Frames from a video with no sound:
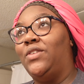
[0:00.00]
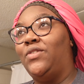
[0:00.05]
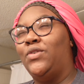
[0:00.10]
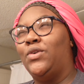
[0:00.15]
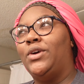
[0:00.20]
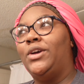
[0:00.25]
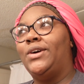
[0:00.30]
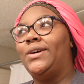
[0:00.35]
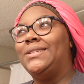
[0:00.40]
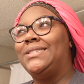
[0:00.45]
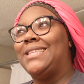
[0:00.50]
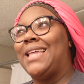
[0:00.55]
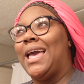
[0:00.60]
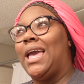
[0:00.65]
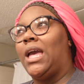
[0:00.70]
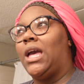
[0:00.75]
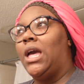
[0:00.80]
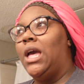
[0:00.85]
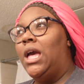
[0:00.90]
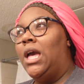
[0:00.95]
The Foreo is
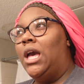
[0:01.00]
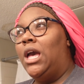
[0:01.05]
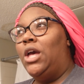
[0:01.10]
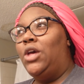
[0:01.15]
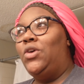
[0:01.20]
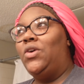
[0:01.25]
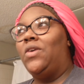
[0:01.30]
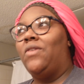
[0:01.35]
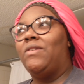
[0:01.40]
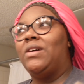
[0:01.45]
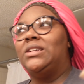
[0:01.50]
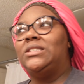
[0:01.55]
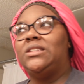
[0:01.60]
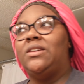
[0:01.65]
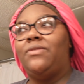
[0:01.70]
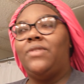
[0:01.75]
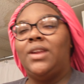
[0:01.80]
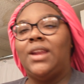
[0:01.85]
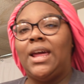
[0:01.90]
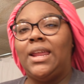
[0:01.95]
like, you can find
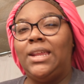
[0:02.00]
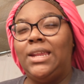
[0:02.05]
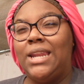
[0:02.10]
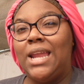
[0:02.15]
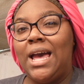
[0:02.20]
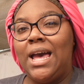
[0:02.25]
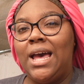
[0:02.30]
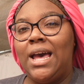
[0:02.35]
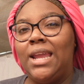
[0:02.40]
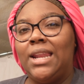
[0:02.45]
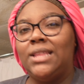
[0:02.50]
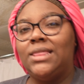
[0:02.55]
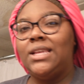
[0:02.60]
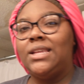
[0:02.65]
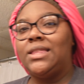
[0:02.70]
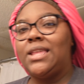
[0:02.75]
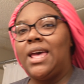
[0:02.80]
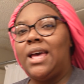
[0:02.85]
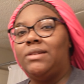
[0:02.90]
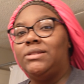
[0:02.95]
some for 99 I
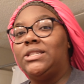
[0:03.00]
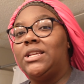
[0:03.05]
think they have